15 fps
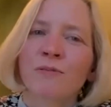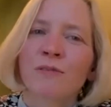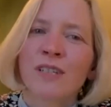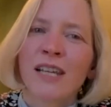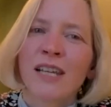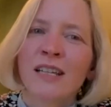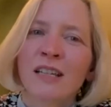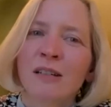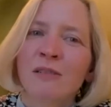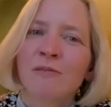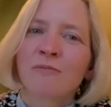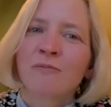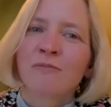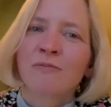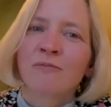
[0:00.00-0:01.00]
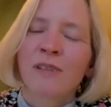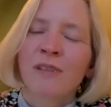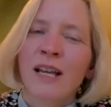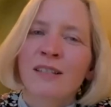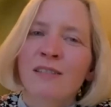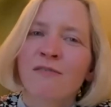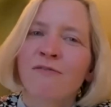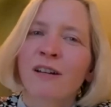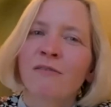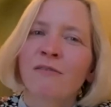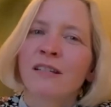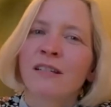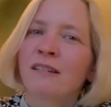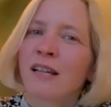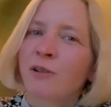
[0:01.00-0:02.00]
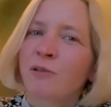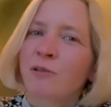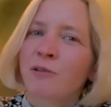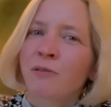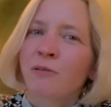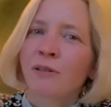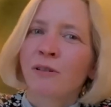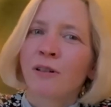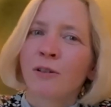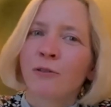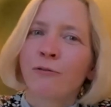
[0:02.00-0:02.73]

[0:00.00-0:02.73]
taken as a very natural